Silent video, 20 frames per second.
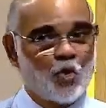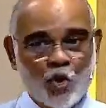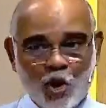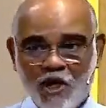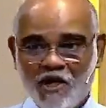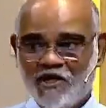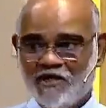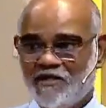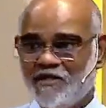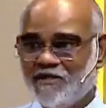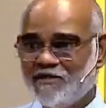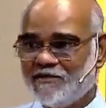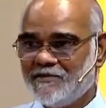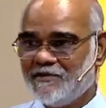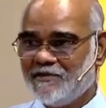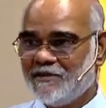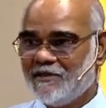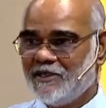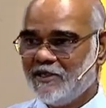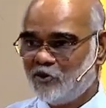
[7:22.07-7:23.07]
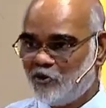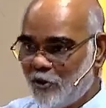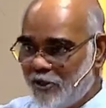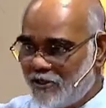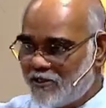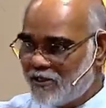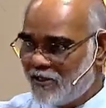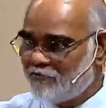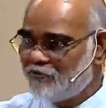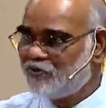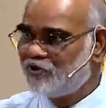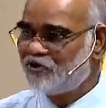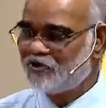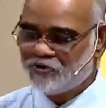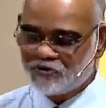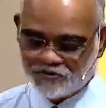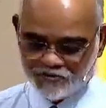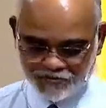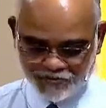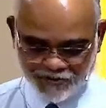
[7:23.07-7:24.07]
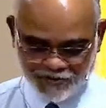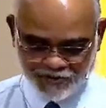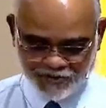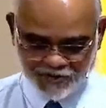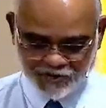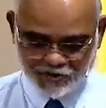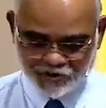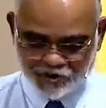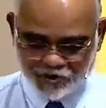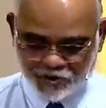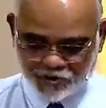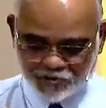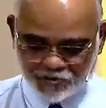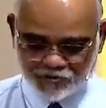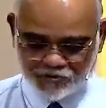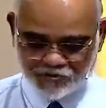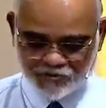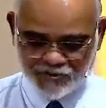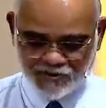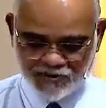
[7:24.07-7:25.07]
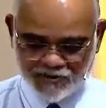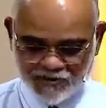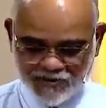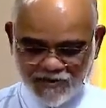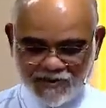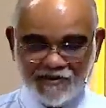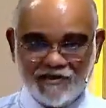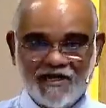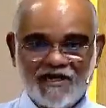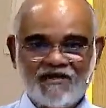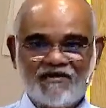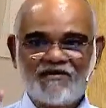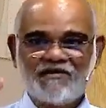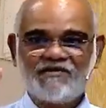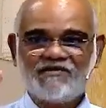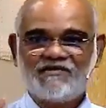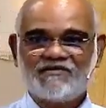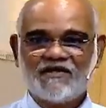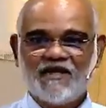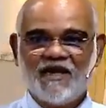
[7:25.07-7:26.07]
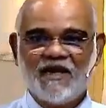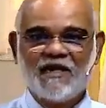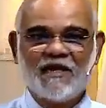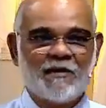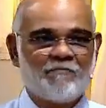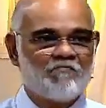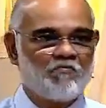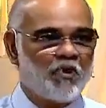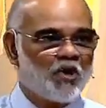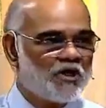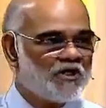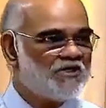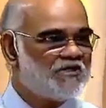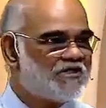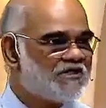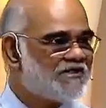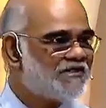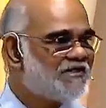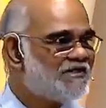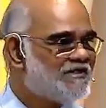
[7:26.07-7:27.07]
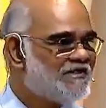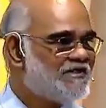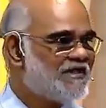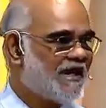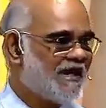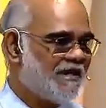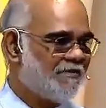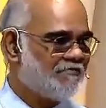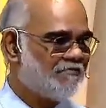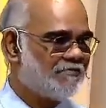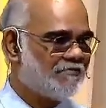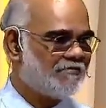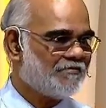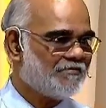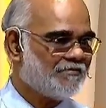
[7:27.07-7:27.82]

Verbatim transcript: word, it will come true. Two, there is an appointed time.